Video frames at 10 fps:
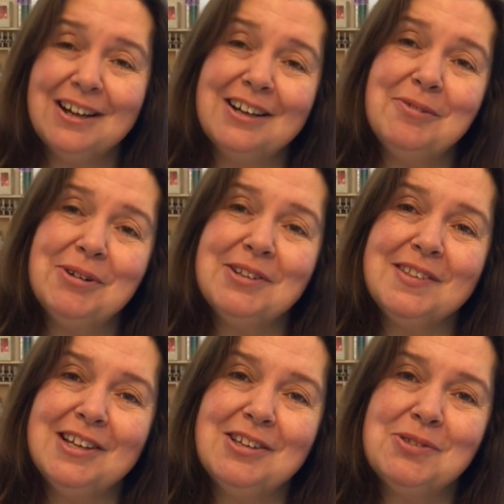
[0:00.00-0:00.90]
I wanna
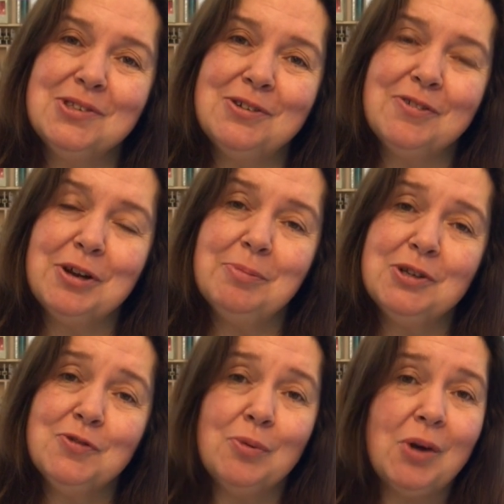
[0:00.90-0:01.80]
thank you so very
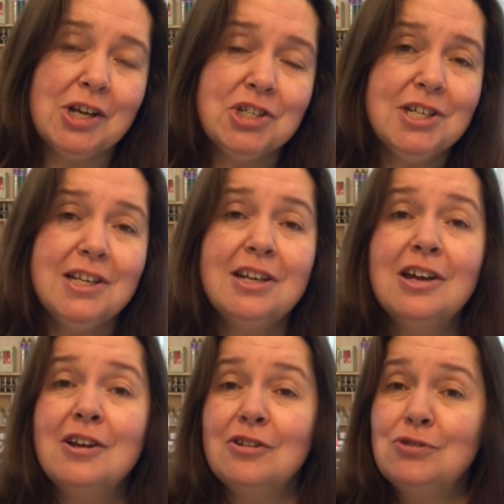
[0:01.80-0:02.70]
much for watching.
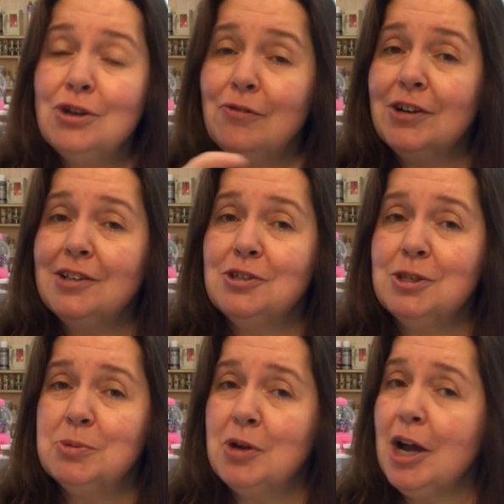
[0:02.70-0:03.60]
Don't forget to
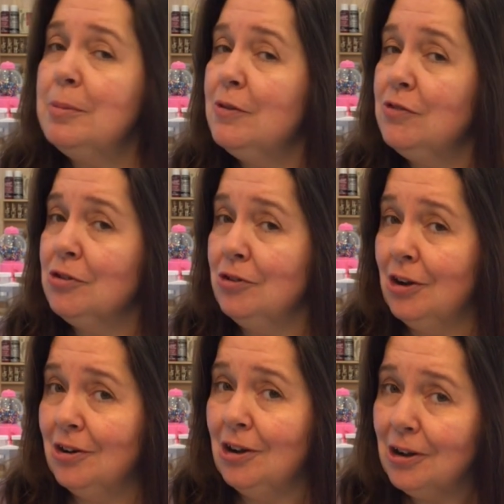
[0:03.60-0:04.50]
subscribe if you're
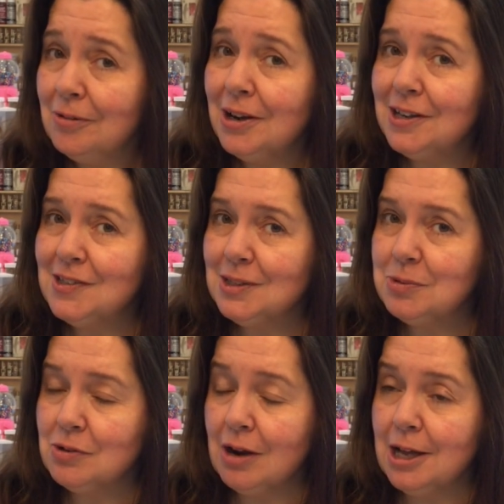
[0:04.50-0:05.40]
not already
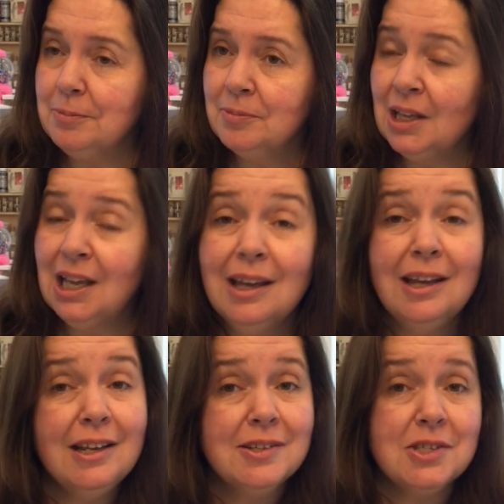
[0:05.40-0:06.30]
subscribed.
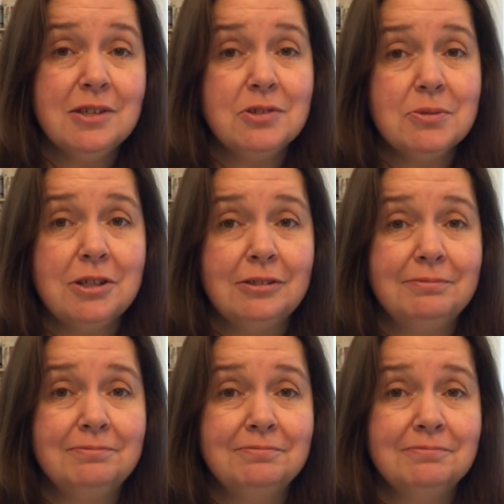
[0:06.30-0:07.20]
And as usual,
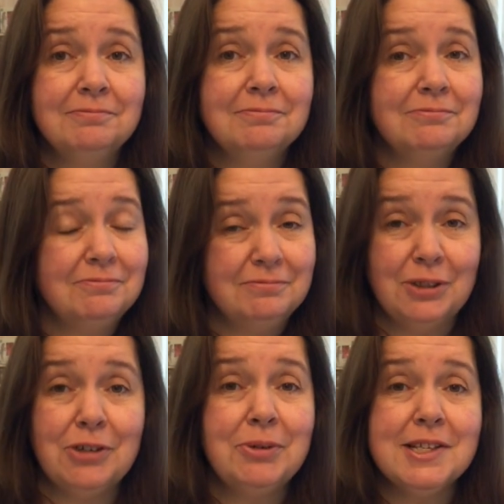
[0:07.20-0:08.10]

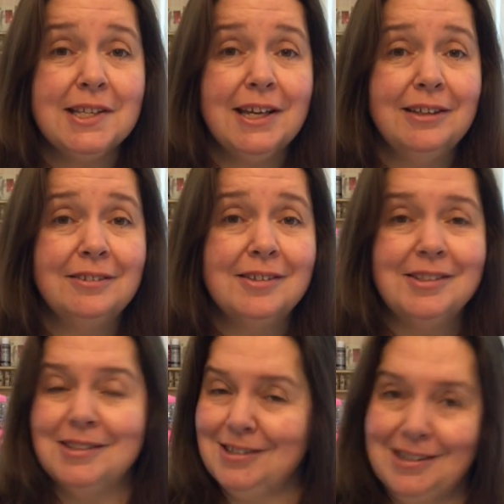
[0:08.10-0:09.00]
what do I say?
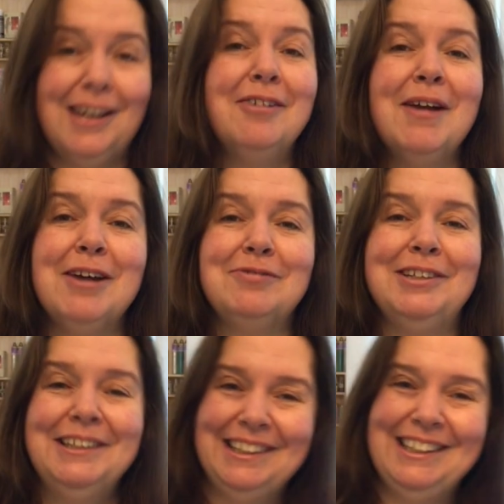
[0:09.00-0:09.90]
Stay crafty.